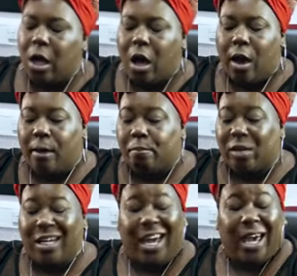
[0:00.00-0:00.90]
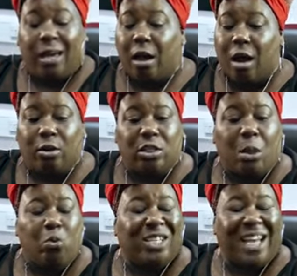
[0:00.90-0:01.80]
Because I
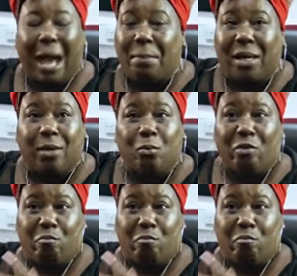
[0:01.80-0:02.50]
wasn't happy with